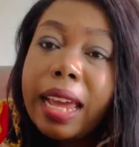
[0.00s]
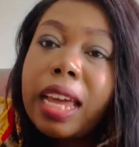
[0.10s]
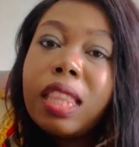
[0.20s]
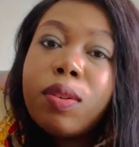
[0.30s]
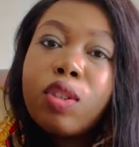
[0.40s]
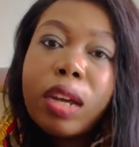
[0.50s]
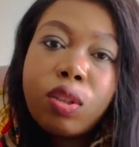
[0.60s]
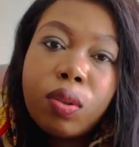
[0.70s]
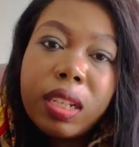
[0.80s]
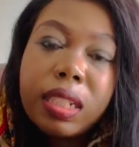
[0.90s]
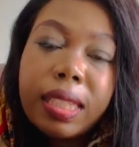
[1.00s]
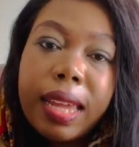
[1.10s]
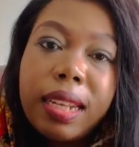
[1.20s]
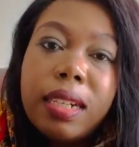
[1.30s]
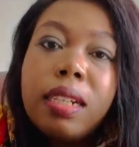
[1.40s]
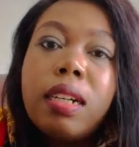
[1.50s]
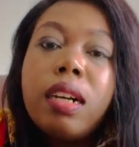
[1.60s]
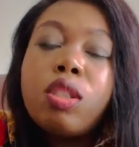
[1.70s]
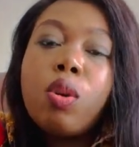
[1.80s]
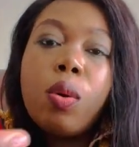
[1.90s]
and they were trying to reach that.
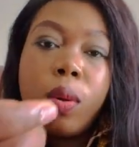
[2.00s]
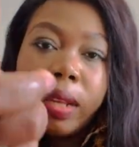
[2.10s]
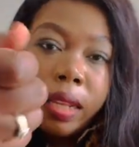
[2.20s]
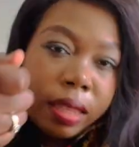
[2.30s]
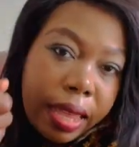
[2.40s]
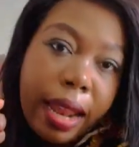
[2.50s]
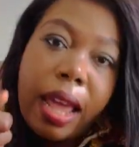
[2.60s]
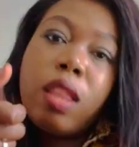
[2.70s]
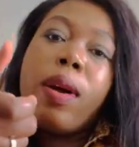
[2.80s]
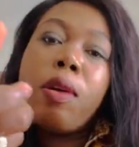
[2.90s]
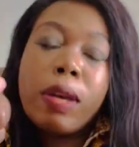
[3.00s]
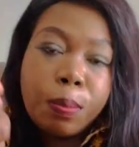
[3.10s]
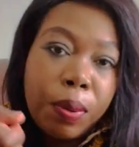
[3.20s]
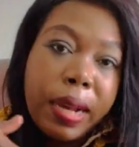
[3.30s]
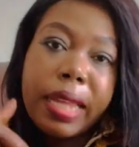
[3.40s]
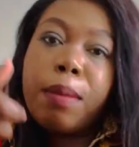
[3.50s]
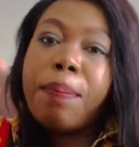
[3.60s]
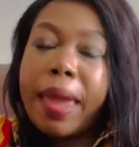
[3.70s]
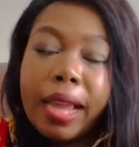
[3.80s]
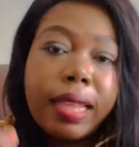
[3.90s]
So that other one was pulling him
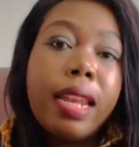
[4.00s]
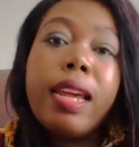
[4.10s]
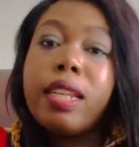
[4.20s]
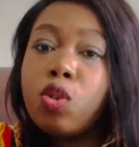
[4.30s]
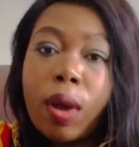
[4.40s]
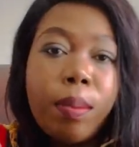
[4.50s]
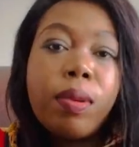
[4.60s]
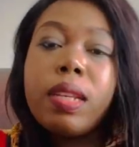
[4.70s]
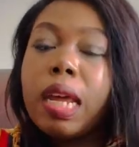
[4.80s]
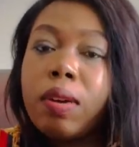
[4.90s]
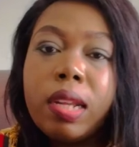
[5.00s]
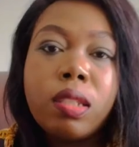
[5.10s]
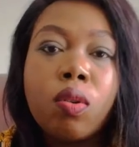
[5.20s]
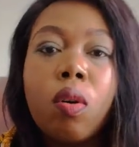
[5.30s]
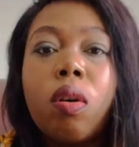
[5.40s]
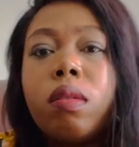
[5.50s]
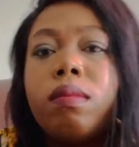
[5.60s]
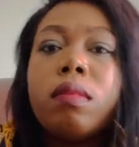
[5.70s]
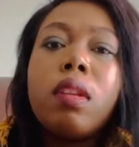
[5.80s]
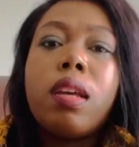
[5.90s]
back, that, hey, trouble, now let's go.
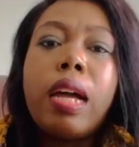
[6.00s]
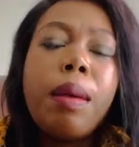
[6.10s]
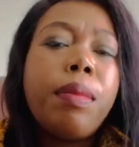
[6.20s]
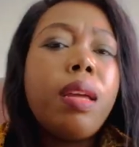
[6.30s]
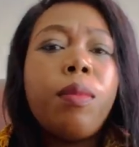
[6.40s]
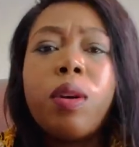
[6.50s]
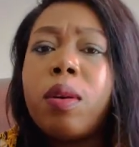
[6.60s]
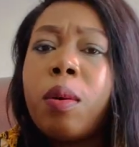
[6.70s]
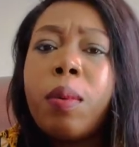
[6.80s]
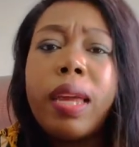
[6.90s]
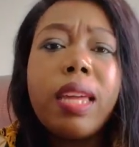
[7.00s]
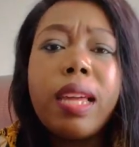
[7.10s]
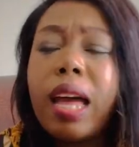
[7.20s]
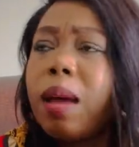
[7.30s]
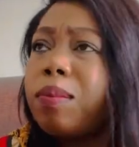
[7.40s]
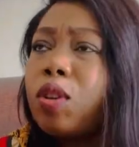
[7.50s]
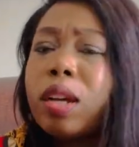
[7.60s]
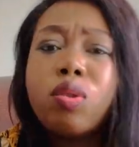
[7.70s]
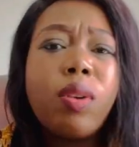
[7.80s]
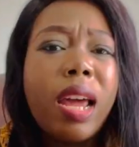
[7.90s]
Waking up,
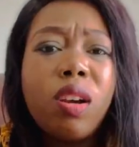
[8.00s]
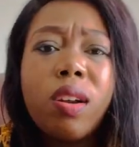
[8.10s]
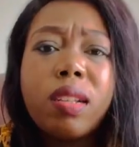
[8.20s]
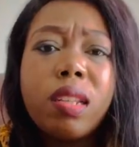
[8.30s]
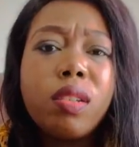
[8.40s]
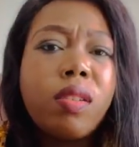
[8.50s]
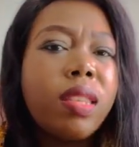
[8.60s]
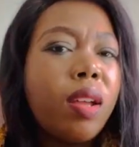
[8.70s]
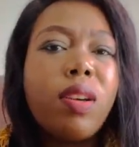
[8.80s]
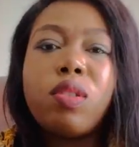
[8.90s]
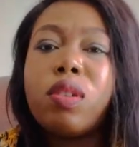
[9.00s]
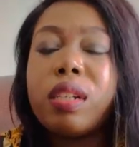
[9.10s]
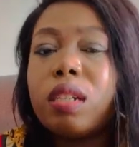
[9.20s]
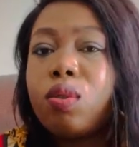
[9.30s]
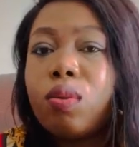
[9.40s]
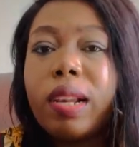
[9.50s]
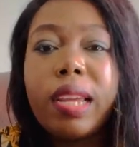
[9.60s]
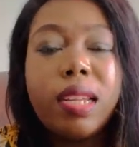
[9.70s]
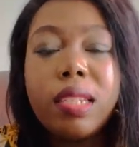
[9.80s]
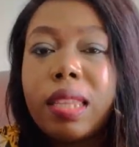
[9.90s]
trying to unlock the door, that was already too
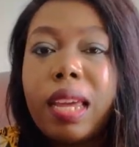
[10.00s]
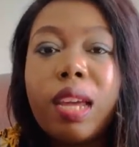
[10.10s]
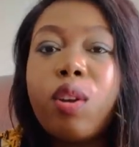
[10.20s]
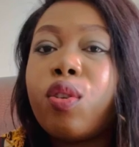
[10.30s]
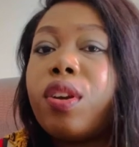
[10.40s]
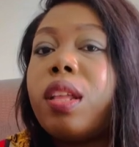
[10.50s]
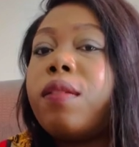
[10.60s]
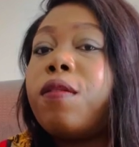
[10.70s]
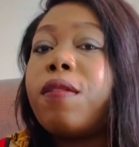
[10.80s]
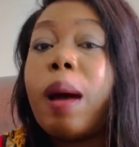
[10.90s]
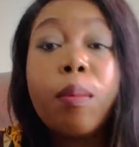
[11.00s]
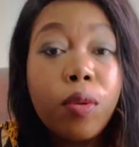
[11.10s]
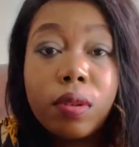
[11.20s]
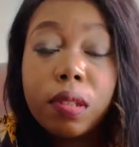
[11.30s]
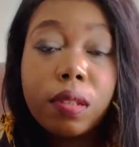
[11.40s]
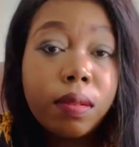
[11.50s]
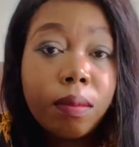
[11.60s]
late. They had already vamoosed.